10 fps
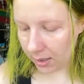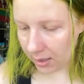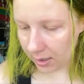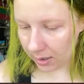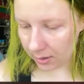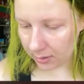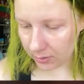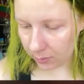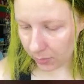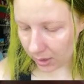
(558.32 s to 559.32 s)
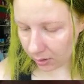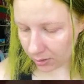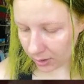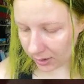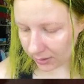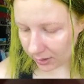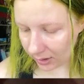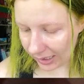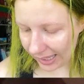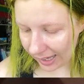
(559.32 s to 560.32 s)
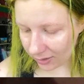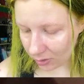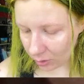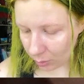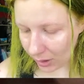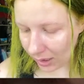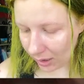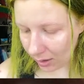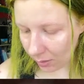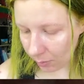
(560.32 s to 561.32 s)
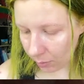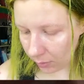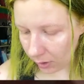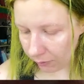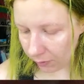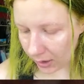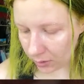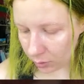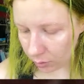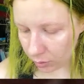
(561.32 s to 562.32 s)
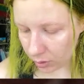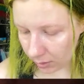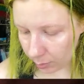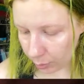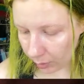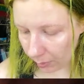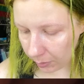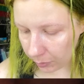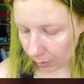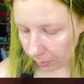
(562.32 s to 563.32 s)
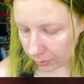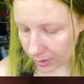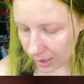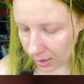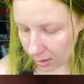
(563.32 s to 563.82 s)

and manicure doesn't last on me if I don't prep properly.